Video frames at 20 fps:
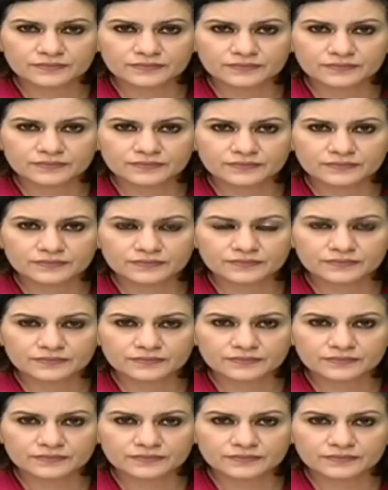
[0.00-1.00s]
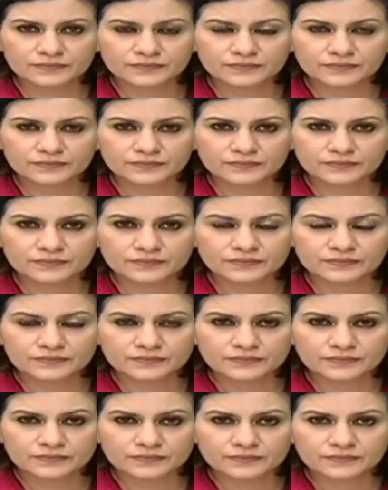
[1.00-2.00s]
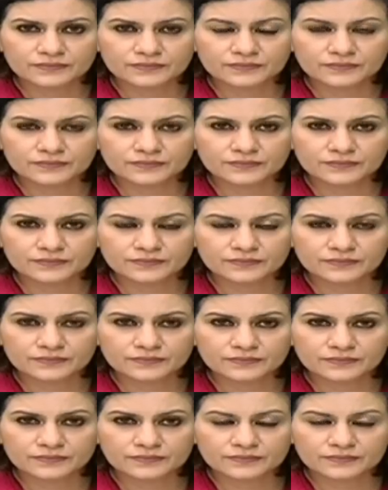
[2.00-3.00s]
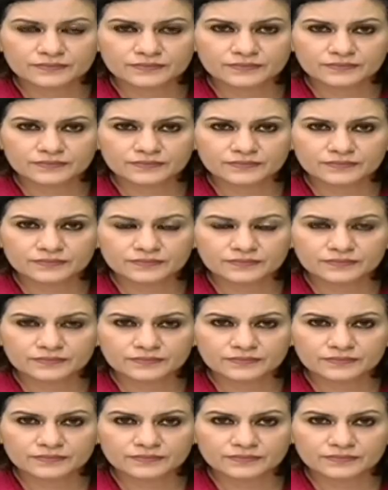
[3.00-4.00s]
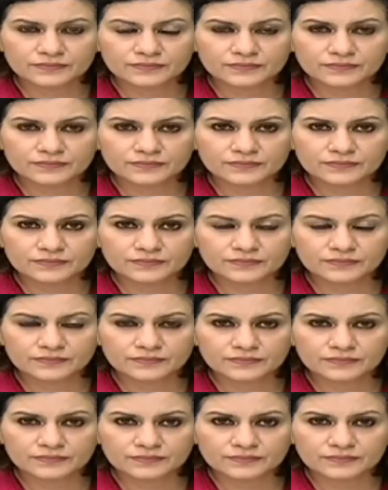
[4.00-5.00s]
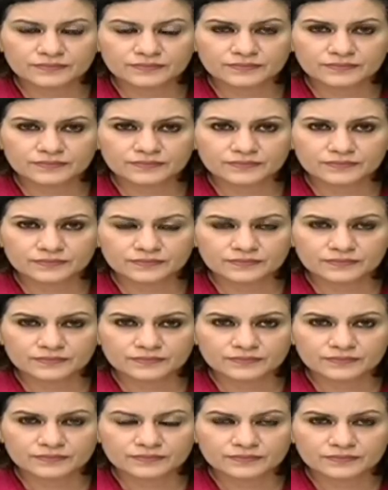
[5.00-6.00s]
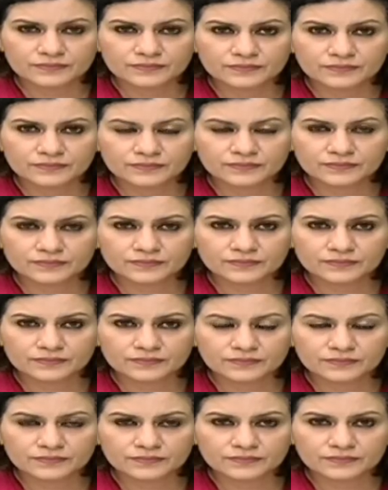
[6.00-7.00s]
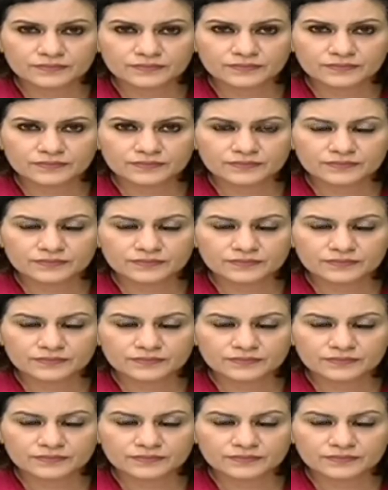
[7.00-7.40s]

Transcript: [no speech]